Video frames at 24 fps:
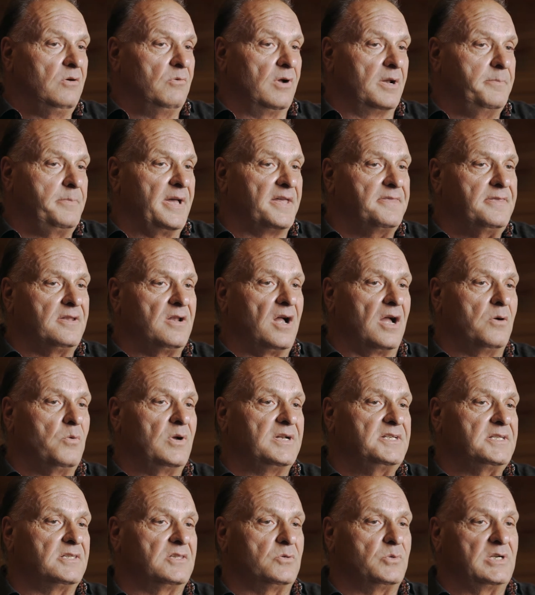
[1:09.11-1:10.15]
when Beth and I
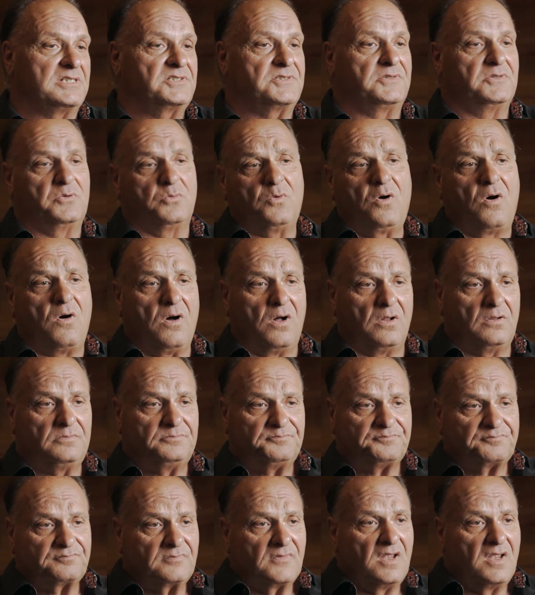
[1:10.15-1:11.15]
went to the Western Wall.